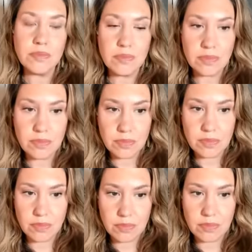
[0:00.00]

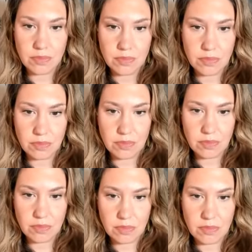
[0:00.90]

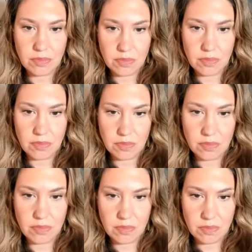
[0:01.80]

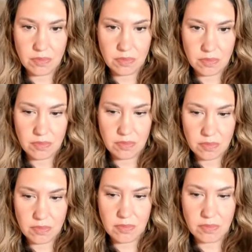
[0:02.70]

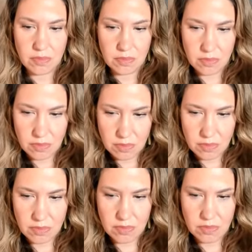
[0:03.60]
[no speech]